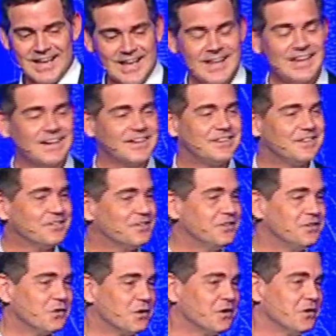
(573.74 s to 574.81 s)
In addition
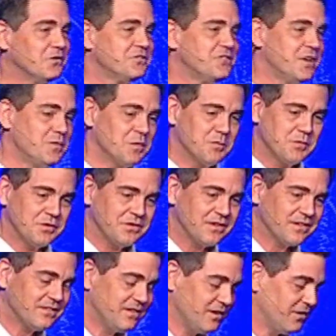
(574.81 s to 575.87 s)
to our own chamber music
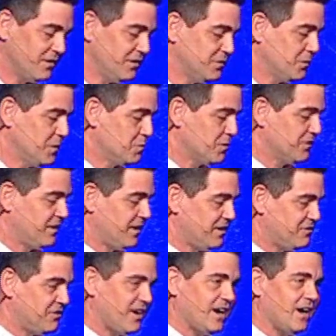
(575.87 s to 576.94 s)
series, we present
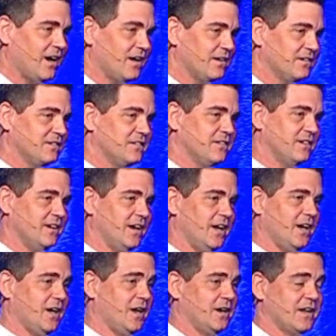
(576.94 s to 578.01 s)
jazz
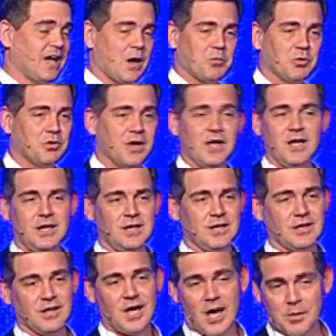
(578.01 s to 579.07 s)
and cabaret
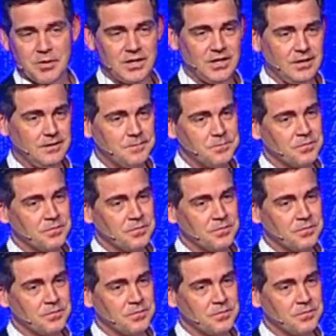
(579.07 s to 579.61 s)
and comedy.